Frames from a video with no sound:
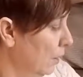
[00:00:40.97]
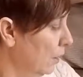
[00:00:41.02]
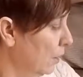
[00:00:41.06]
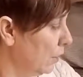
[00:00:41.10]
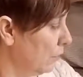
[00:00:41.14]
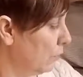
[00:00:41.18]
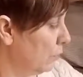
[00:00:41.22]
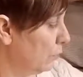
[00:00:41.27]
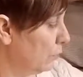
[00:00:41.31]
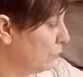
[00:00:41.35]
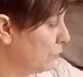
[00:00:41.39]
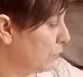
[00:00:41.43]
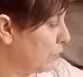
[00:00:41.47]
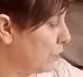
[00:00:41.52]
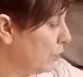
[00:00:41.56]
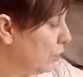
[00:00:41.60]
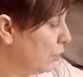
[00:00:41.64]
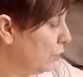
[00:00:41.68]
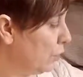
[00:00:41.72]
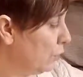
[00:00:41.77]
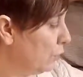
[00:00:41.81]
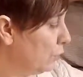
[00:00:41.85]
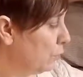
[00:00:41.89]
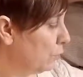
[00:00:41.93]

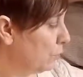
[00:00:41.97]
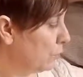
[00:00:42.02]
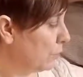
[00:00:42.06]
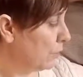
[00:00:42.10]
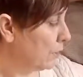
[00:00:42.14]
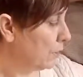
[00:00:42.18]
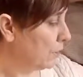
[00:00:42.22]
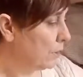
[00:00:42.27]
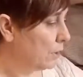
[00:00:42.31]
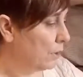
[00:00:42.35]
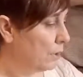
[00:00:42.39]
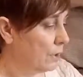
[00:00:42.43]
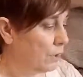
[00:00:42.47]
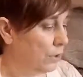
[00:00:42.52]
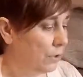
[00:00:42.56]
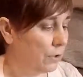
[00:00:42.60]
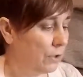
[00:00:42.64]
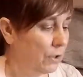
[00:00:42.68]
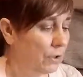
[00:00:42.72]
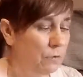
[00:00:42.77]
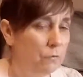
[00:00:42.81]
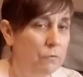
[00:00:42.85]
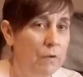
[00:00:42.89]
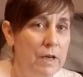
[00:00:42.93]
The
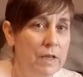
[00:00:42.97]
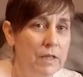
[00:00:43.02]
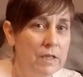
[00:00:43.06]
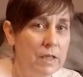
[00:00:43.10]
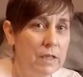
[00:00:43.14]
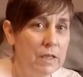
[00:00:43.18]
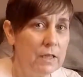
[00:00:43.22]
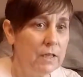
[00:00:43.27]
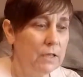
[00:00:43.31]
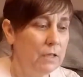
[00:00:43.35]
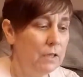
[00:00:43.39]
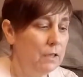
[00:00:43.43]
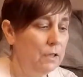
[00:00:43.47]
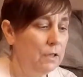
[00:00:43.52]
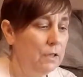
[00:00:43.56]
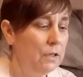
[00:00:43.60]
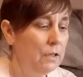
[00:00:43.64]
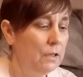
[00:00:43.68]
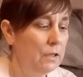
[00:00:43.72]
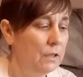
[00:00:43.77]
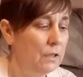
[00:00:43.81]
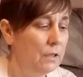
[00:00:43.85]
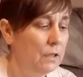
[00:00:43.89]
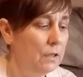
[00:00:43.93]
resin
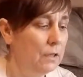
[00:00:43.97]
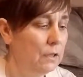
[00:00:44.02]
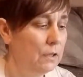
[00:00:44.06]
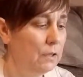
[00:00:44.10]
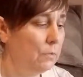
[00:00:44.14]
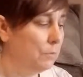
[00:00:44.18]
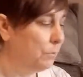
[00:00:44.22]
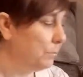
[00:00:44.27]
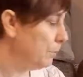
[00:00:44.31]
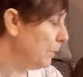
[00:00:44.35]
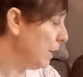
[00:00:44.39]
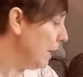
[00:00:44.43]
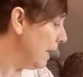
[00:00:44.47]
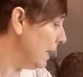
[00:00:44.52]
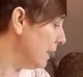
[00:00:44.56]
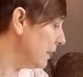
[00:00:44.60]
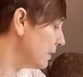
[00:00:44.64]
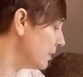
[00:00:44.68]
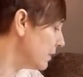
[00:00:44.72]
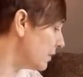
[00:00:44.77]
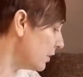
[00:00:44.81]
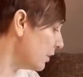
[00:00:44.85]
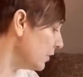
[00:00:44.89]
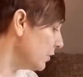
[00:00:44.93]

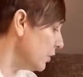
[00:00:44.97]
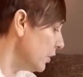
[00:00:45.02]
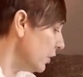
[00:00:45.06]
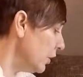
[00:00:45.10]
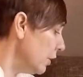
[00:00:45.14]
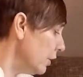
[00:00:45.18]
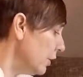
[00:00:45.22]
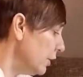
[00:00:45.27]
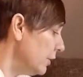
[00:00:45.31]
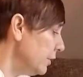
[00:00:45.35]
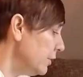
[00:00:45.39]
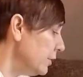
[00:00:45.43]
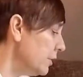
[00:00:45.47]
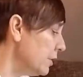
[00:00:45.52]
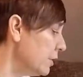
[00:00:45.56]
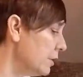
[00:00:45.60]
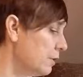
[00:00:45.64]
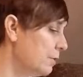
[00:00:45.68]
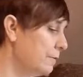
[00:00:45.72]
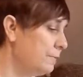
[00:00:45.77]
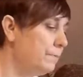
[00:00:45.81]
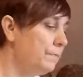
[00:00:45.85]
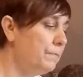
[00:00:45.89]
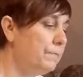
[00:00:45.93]
pens are
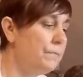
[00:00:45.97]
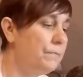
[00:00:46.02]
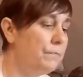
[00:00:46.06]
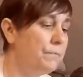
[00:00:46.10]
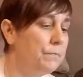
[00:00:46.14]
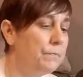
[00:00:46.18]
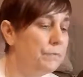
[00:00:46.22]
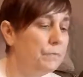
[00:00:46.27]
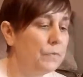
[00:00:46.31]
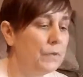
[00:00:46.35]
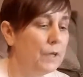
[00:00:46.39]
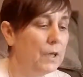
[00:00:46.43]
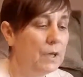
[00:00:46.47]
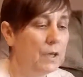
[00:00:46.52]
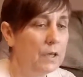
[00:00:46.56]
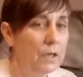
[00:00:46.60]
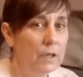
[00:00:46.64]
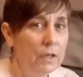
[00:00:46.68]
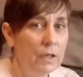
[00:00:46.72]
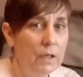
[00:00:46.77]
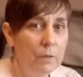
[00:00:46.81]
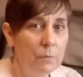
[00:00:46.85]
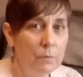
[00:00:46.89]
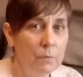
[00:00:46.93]
turned,
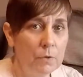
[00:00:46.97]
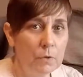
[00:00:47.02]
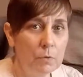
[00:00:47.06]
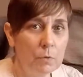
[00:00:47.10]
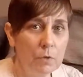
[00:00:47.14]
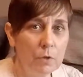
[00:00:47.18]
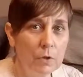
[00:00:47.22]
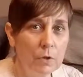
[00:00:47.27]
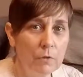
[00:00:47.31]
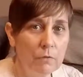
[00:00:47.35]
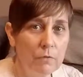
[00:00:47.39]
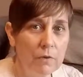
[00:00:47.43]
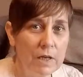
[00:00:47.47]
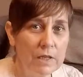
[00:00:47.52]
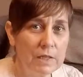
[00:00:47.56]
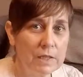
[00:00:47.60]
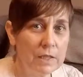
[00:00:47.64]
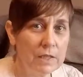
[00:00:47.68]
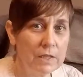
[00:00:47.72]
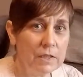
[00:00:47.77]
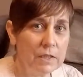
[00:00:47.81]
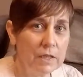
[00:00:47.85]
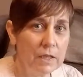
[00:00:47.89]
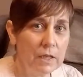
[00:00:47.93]
and that was one of the
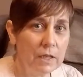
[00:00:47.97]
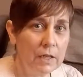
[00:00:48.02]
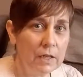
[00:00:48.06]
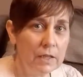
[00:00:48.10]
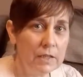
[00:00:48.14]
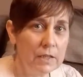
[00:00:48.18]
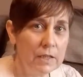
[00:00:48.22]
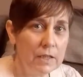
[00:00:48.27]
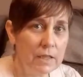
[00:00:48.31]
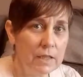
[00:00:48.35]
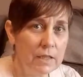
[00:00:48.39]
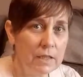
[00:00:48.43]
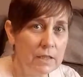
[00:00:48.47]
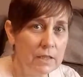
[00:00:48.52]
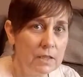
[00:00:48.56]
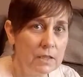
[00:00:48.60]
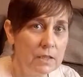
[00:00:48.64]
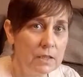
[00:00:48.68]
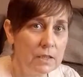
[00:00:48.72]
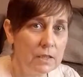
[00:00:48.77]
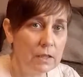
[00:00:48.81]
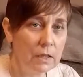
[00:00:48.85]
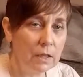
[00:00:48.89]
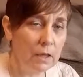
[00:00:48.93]
resins that I did
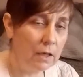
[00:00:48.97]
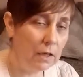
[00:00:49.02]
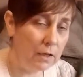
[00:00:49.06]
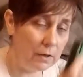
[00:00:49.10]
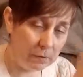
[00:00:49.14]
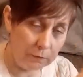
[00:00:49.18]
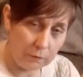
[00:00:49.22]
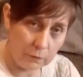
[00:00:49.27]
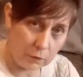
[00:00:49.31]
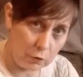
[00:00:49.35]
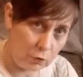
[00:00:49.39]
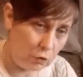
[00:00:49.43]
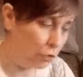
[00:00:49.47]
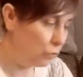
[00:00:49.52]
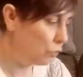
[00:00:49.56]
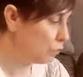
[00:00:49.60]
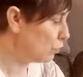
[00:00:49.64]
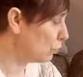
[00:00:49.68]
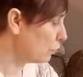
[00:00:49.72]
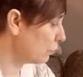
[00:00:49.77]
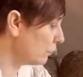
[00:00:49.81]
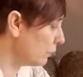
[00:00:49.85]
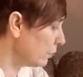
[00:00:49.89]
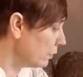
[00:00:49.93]
for the
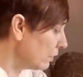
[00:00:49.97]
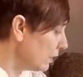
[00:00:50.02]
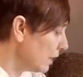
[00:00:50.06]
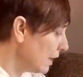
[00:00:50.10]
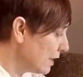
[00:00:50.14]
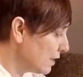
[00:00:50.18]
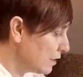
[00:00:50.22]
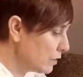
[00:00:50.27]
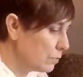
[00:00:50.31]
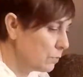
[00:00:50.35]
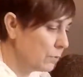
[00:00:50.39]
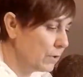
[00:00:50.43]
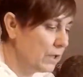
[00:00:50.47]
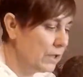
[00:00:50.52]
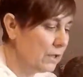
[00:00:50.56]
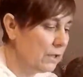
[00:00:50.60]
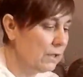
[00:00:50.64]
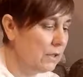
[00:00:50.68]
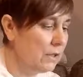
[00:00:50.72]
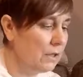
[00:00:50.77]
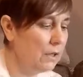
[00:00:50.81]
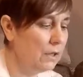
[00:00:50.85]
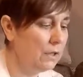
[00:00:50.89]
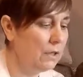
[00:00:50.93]
tutorial last
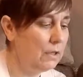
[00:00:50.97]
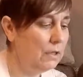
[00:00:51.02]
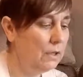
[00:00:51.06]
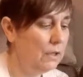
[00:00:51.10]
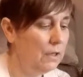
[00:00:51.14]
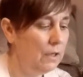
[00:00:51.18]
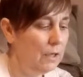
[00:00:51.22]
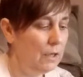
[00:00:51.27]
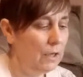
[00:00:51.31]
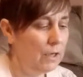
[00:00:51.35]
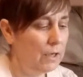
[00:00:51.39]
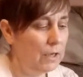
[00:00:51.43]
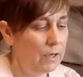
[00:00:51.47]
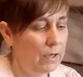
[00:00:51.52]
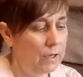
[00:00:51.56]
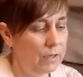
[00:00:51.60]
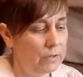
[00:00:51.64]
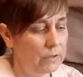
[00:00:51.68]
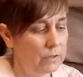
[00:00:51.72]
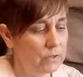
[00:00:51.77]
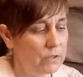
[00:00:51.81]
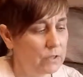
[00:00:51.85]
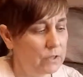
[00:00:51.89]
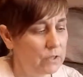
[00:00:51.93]
week,
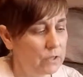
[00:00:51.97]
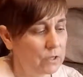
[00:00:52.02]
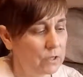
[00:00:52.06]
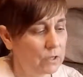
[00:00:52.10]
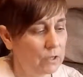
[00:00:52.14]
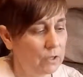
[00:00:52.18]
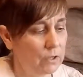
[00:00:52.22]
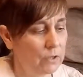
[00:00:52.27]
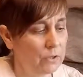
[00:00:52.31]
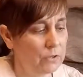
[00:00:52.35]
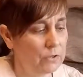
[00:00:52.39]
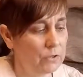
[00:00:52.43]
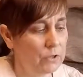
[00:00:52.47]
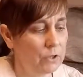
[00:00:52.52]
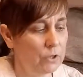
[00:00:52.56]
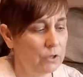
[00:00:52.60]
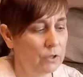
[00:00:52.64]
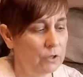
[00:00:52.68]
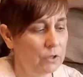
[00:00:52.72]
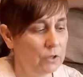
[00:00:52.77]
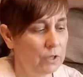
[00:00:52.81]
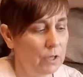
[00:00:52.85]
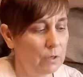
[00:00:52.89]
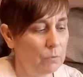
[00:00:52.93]
and I
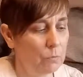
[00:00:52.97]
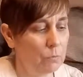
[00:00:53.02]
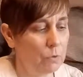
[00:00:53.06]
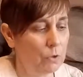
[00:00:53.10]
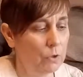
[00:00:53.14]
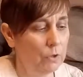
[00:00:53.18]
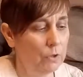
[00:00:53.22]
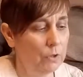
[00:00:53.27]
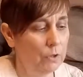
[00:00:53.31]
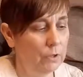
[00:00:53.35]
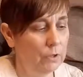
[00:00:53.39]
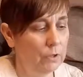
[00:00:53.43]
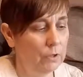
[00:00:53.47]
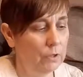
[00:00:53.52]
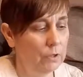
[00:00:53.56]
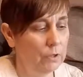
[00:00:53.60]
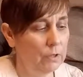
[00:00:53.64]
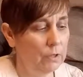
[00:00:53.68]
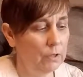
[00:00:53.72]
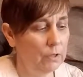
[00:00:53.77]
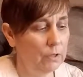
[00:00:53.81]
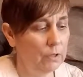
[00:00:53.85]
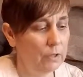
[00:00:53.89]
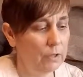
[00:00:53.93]
turned that one
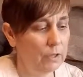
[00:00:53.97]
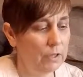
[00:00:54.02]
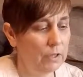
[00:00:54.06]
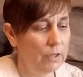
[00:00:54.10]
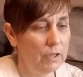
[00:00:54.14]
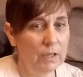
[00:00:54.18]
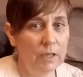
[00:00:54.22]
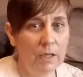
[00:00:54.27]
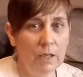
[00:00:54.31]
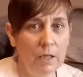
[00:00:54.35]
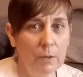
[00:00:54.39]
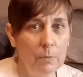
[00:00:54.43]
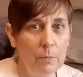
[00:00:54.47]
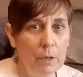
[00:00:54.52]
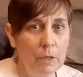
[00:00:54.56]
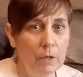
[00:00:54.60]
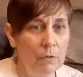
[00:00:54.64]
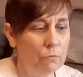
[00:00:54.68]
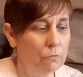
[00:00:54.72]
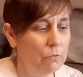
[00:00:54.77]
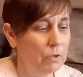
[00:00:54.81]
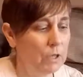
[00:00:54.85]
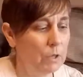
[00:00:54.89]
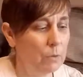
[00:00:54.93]
and it came
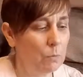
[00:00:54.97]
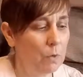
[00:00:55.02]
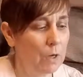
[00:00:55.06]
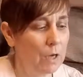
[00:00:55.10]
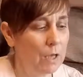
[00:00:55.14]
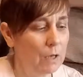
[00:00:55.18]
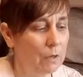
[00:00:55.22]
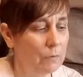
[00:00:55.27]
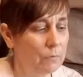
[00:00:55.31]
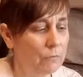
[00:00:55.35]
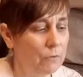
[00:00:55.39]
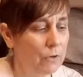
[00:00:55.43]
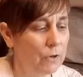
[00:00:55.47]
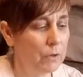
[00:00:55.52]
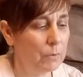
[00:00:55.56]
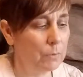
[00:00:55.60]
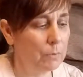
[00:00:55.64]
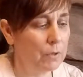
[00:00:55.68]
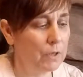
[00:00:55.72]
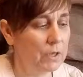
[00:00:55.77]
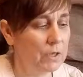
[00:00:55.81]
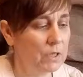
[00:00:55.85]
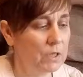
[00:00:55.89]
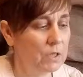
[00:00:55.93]
out really well. I'm very
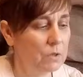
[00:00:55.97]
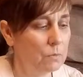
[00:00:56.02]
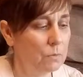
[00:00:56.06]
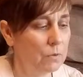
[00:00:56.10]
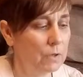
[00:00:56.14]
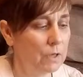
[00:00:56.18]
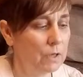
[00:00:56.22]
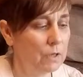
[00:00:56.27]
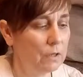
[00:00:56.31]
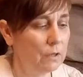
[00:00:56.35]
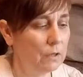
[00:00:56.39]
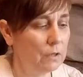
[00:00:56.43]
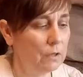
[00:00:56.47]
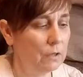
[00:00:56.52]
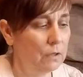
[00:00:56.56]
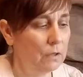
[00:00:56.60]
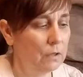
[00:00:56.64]
pleased with it.